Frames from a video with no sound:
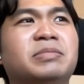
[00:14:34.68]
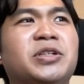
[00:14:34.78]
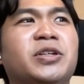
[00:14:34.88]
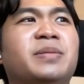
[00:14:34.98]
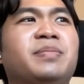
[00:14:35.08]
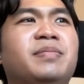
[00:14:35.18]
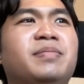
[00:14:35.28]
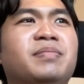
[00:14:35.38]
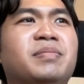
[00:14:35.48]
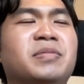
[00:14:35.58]
You could
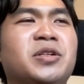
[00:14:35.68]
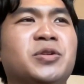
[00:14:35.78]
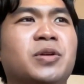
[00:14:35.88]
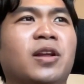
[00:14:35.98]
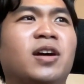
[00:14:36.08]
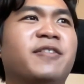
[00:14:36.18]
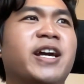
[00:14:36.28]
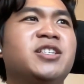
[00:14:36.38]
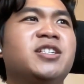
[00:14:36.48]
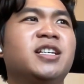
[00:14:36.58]
do a lot of
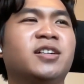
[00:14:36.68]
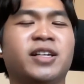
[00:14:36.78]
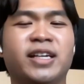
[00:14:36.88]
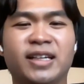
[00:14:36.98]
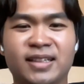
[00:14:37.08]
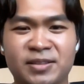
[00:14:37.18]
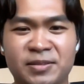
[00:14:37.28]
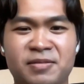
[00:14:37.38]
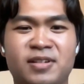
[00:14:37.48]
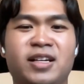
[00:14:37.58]
engineering,
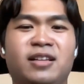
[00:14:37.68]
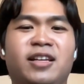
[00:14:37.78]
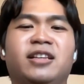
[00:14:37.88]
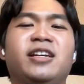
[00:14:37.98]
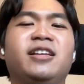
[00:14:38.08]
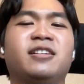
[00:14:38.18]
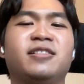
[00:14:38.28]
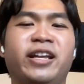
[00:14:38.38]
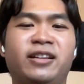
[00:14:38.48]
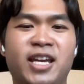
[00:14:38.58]
right? Like the
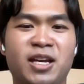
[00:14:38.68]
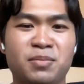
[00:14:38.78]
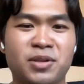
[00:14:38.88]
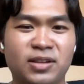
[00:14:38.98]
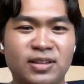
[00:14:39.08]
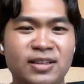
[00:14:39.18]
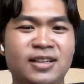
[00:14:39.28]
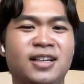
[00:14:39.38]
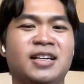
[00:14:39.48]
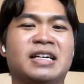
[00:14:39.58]
Ethernet cable
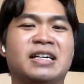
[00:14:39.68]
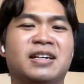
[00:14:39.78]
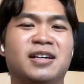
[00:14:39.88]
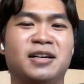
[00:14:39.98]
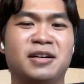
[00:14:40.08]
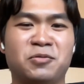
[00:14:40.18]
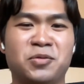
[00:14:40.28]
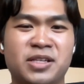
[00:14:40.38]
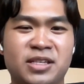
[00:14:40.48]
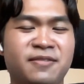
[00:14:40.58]

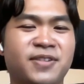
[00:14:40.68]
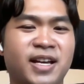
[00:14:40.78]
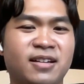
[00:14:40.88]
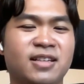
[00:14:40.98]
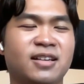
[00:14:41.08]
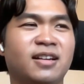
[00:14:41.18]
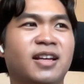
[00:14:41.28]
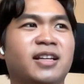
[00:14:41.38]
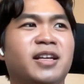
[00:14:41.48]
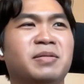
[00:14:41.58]
was invented,
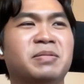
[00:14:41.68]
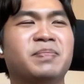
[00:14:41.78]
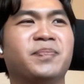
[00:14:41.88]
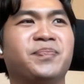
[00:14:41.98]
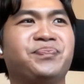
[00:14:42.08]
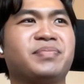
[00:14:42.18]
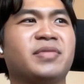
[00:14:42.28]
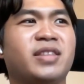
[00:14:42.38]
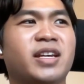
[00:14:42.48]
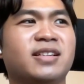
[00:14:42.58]
and then
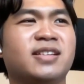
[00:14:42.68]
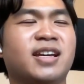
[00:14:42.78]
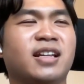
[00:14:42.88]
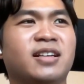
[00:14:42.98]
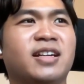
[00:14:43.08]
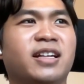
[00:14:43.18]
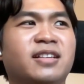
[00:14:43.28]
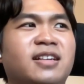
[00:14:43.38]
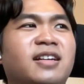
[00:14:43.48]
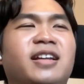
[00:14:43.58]
things get
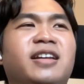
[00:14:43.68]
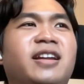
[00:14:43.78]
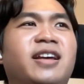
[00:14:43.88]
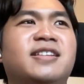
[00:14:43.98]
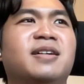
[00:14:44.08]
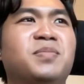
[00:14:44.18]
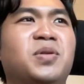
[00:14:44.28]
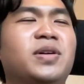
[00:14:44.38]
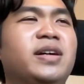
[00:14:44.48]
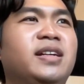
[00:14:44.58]
connected. And then at some
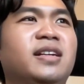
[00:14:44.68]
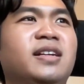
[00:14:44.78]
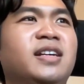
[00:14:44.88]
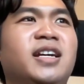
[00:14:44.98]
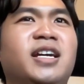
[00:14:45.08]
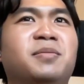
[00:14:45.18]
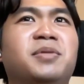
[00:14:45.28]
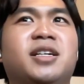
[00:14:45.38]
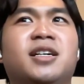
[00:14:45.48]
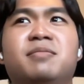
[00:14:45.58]
point, it
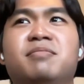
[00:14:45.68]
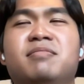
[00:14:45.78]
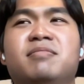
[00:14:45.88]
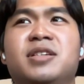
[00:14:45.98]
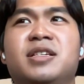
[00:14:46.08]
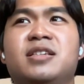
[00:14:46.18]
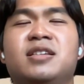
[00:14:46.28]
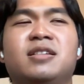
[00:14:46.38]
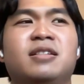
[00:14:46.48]
becomes